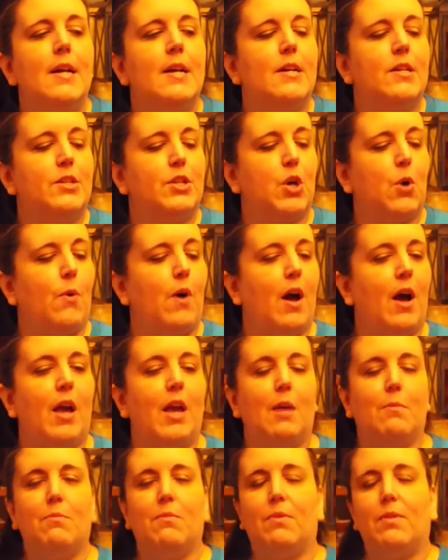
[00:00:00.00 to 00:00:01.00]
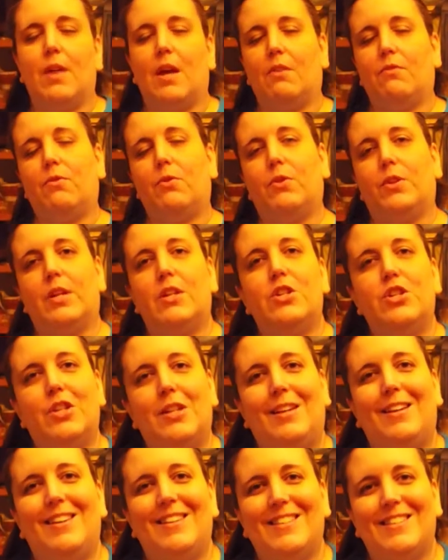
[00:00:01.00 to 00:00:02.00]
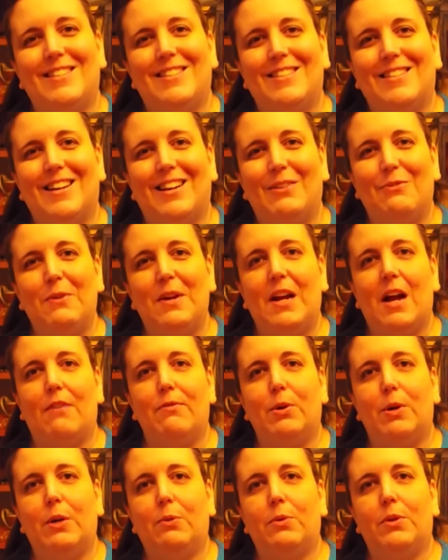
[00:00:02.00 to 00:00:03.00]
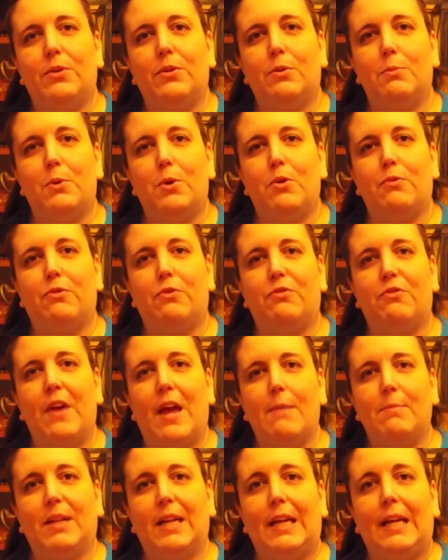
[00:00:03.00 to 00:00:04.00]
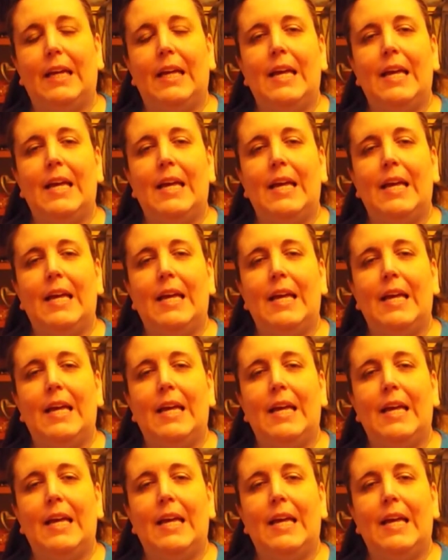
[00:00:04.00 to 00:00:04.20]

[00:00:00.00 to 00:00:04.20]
So I am thankful that she is recovering with her beautiful family,